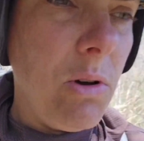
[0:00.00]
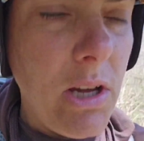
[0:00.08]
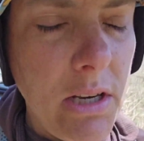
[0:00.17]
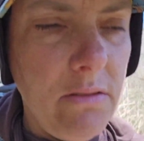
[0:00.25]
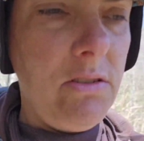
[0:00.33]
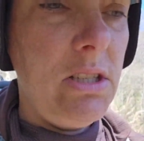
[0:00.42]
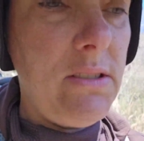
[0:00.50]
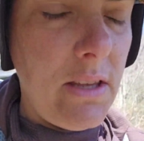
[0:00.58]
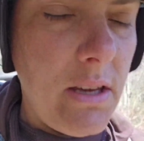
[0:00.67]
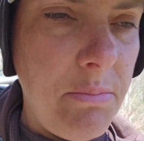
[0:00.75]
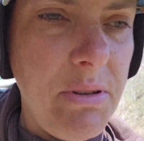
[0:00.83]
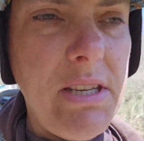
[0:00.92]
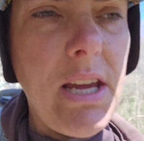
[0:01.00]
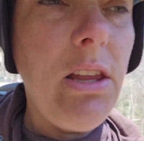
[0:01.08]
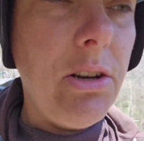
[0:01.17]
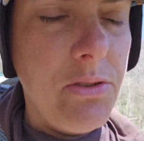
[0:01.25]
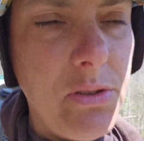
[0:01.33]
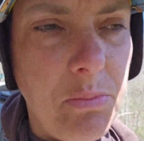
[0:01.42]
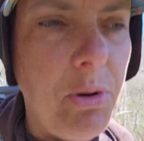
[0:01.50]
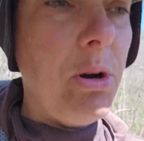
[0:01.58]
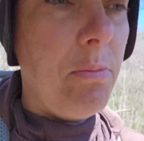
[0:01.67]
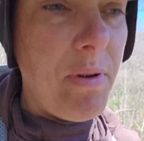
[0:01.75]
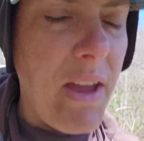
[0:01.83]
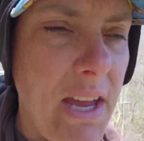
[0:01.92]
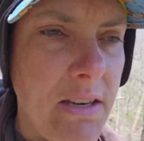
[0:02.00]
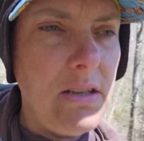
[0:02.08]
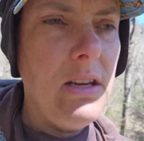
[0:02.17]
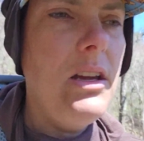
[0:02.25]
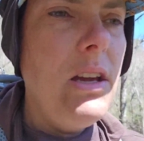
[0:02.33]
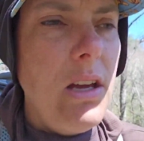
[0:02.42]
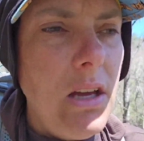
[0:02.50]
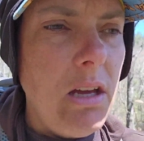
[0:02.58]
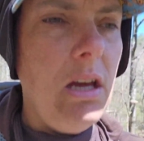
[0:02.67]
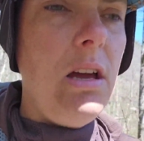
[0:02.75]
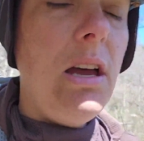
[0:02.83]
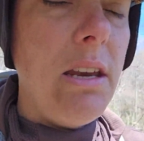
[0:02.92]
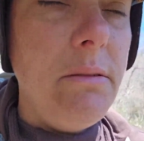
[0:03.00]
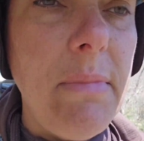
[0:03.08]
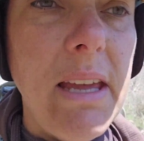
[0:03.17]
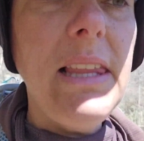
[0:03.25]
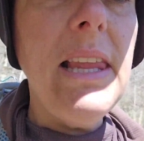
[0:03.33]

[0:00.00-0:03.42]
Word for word: one, just the patellar support band on my